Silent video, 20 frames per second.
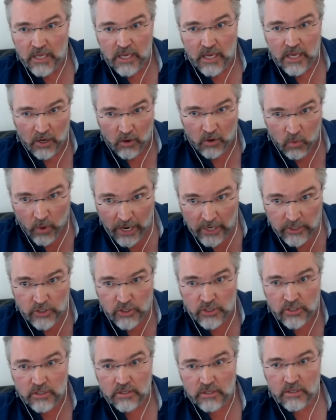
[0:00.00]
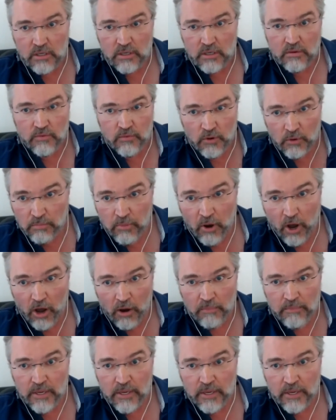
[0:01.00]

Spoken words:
a question for Bob